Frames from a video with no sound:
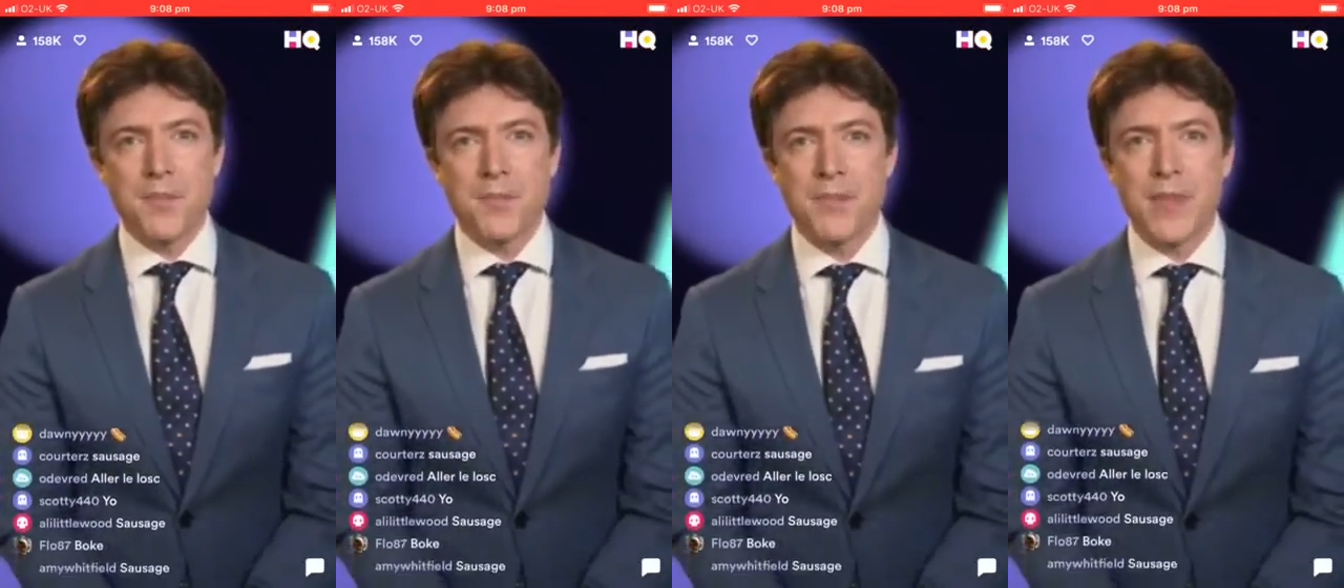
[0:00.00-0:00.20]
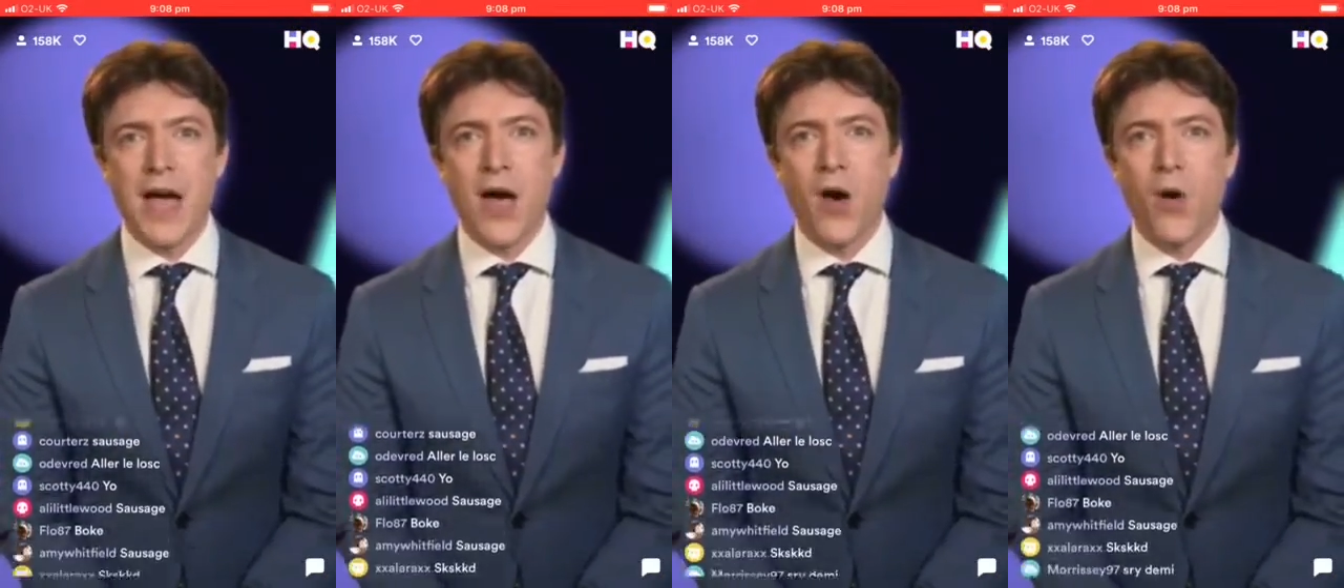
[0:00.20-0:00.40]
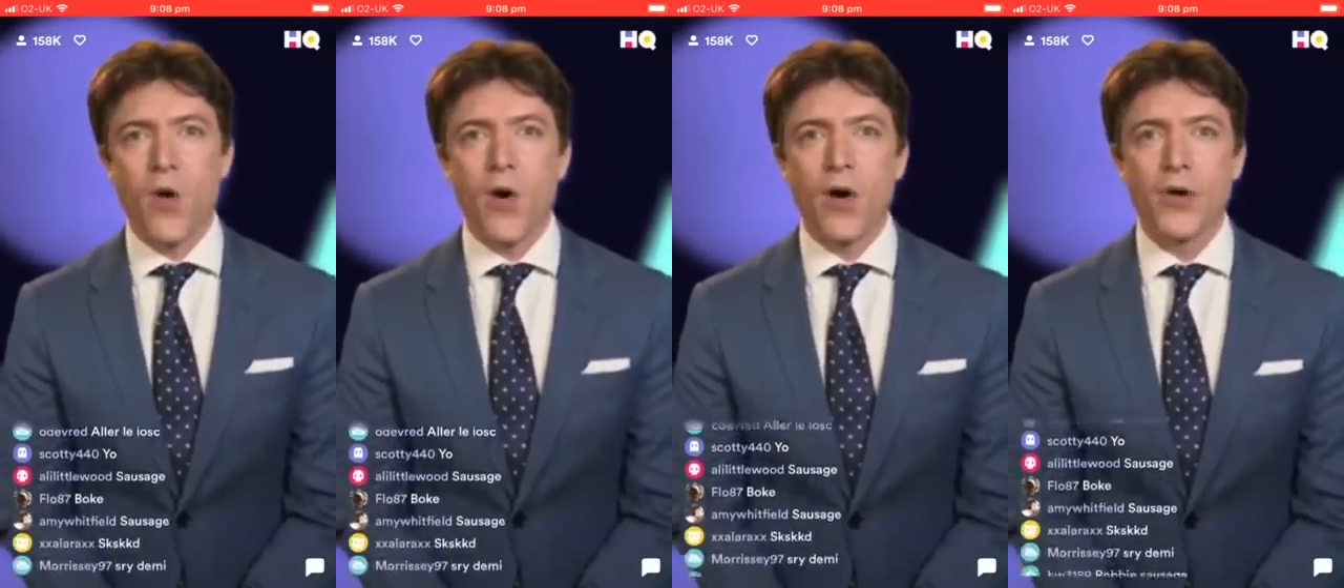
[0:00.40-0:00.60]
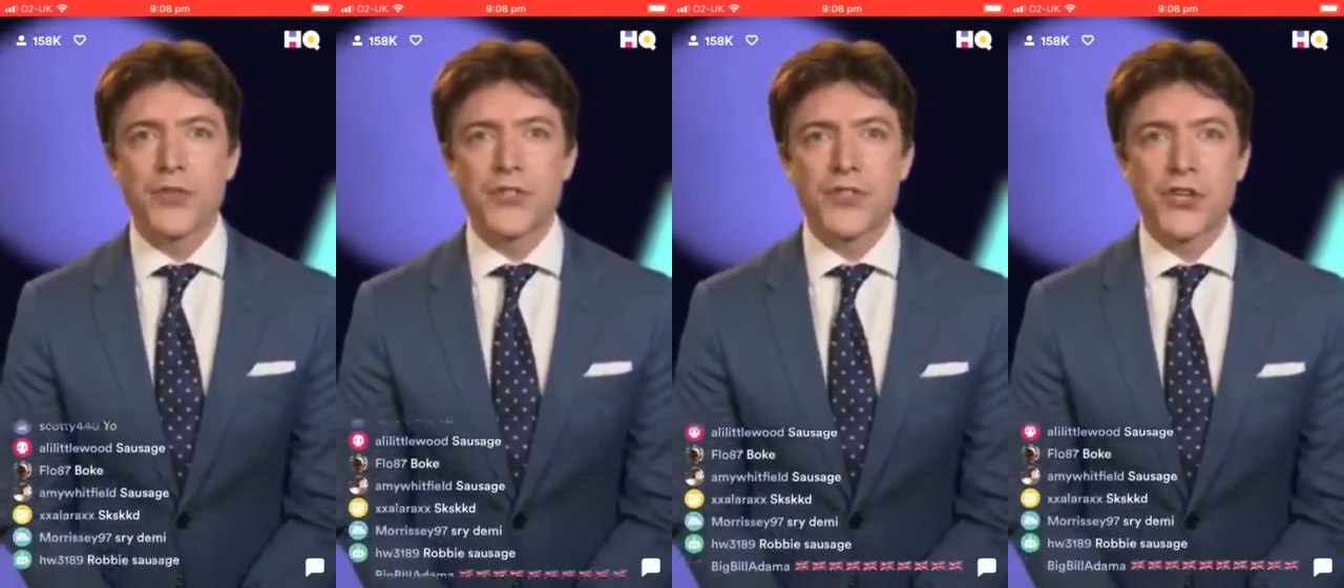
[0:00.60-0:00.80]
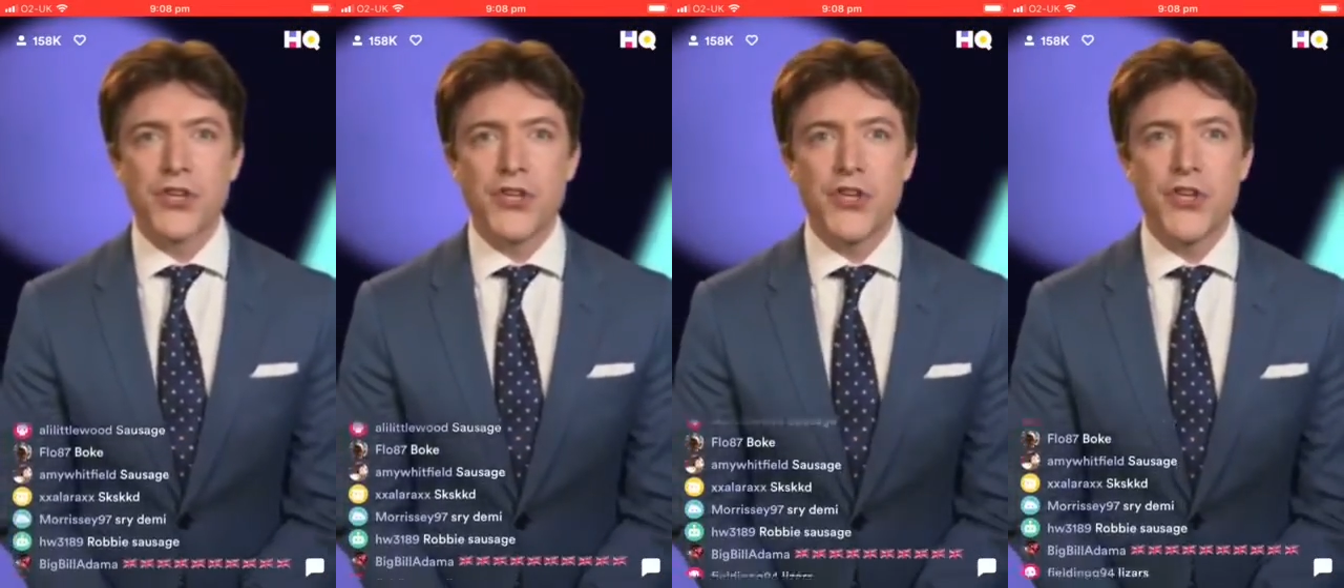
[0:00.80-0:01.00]
Now,
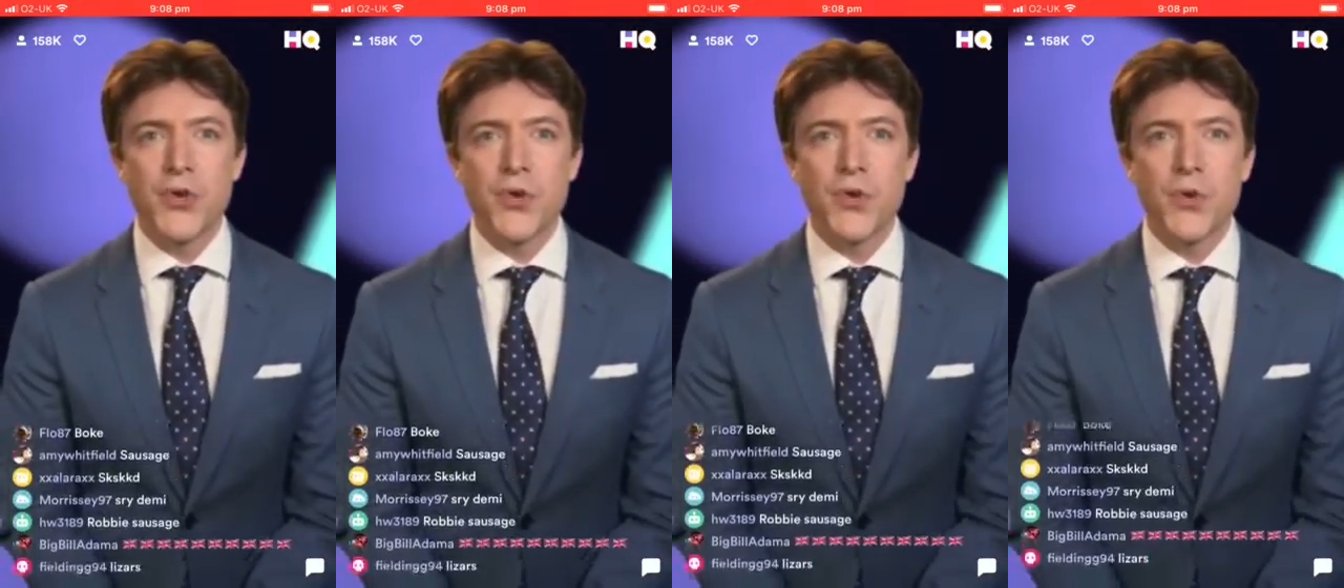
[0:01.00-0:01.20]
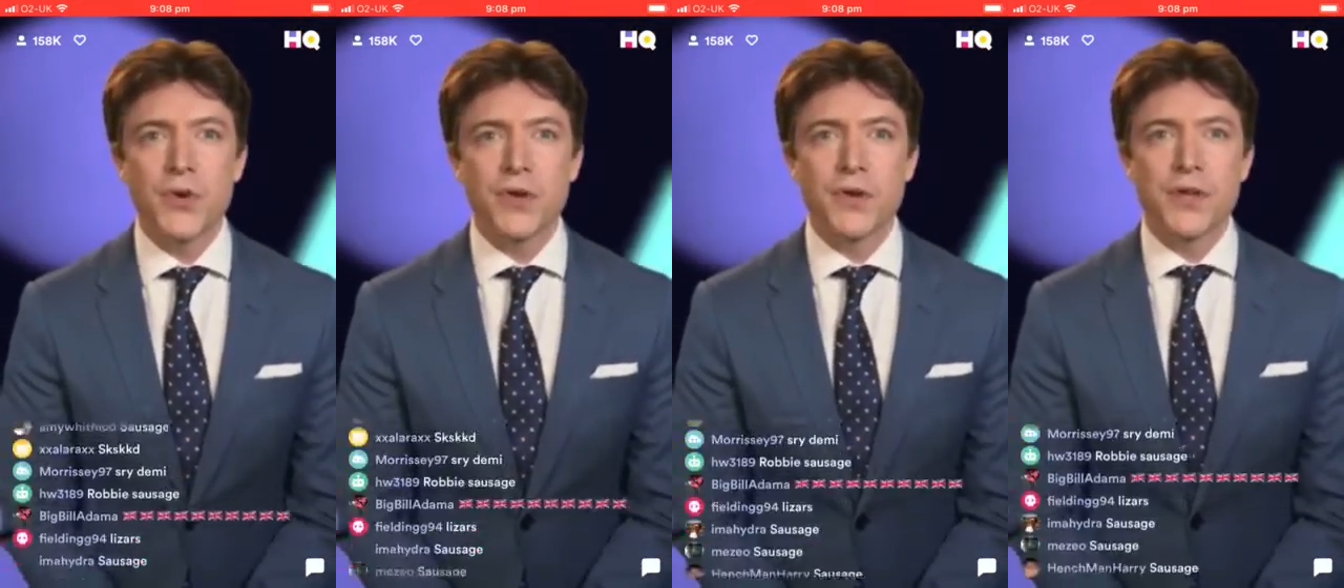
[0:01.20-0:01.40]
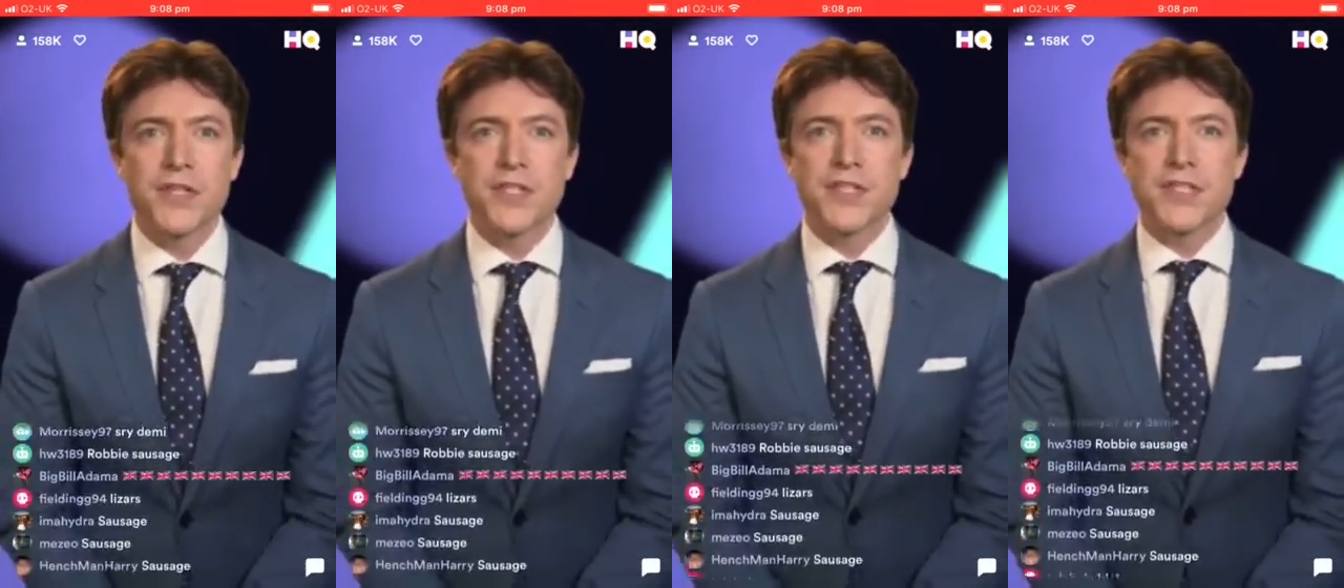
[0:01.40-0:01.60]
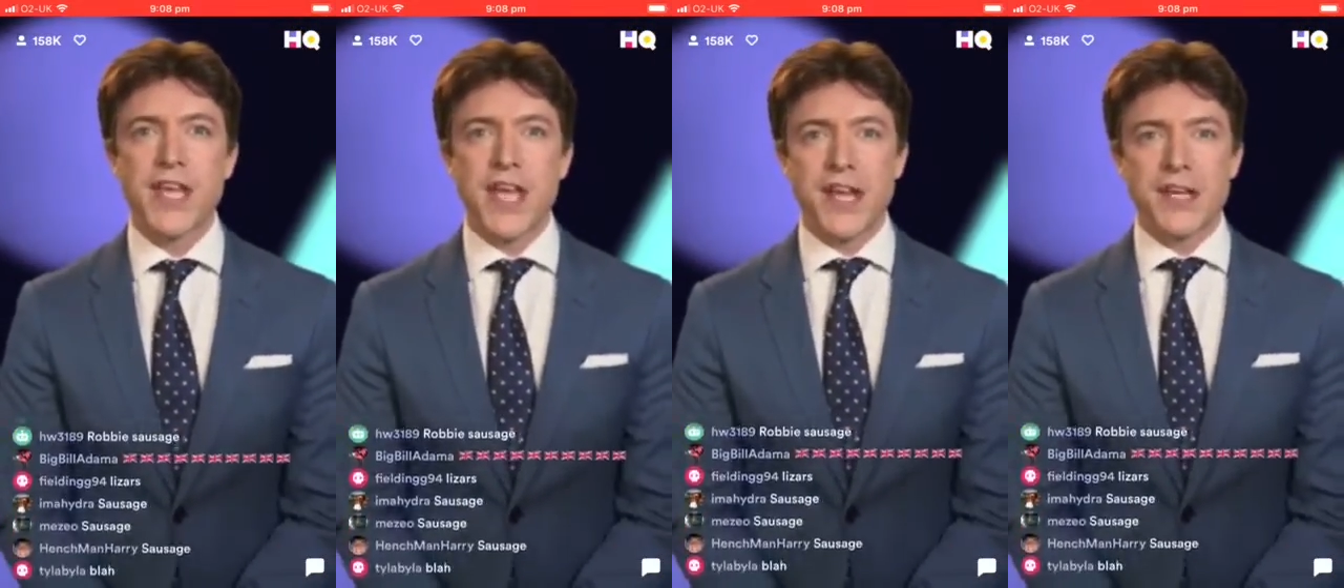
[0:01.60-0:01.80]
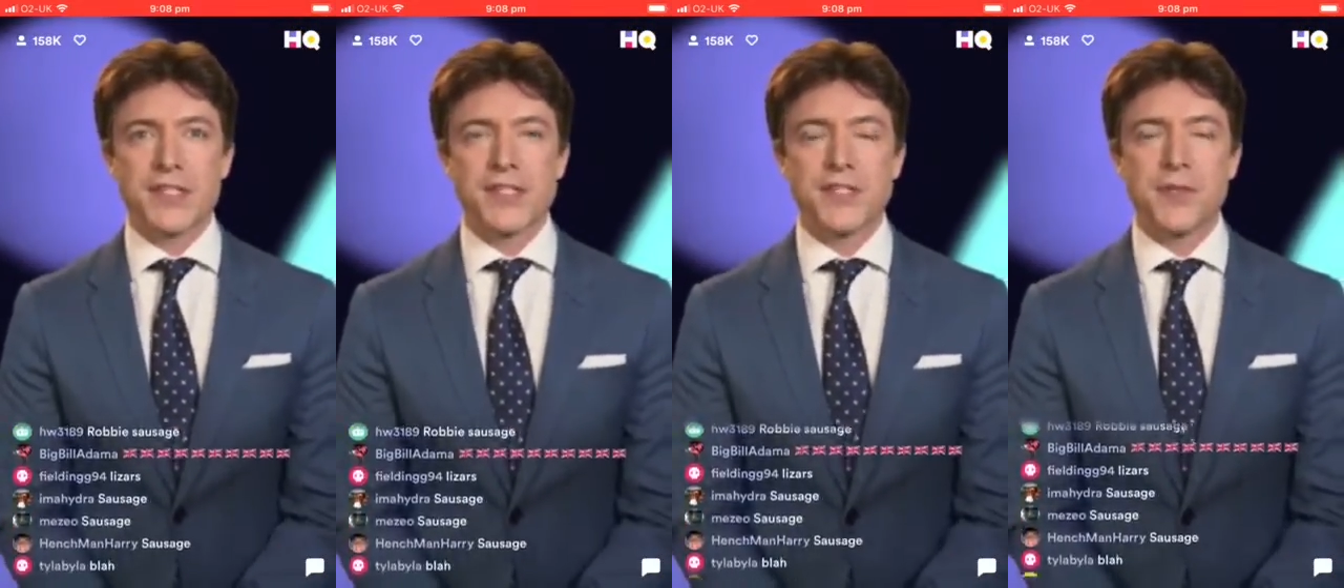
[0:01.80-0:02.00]
on to
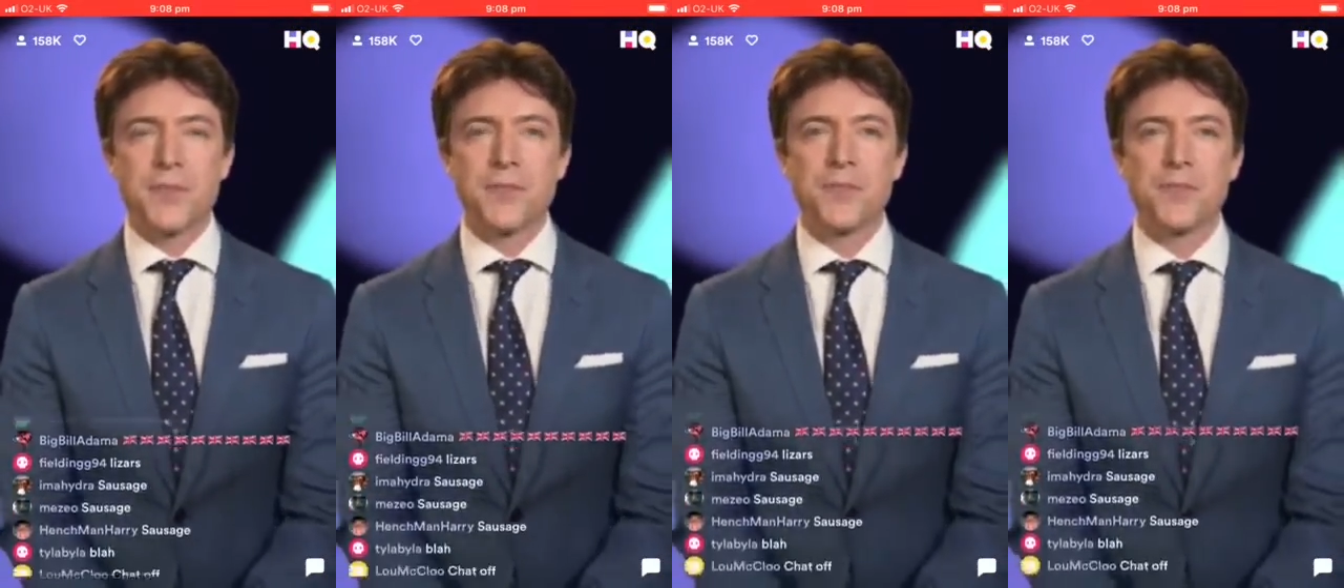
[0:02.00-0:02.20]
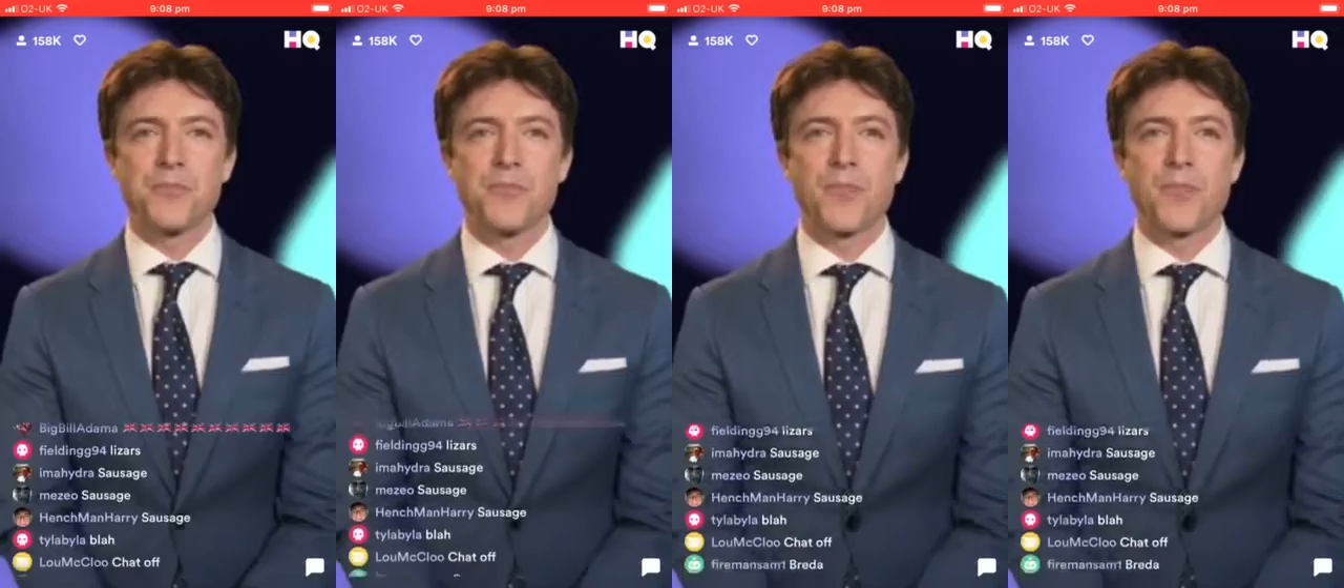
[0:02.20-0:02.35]
Q6.